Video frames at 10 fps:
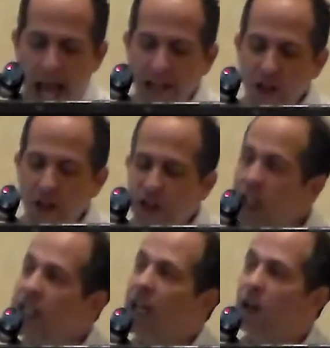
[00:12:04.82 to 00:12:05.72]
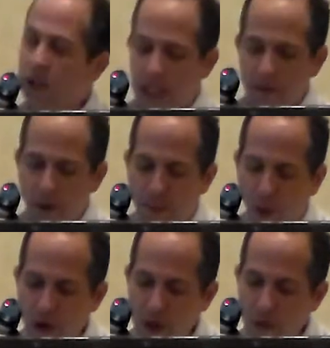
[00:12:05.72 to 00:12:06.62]
And in your detailed
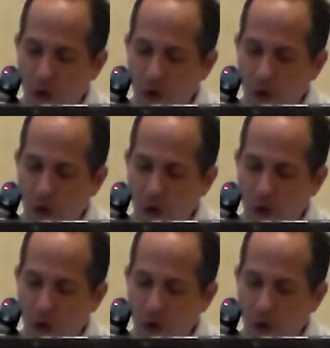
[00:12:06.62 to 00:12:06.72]
report,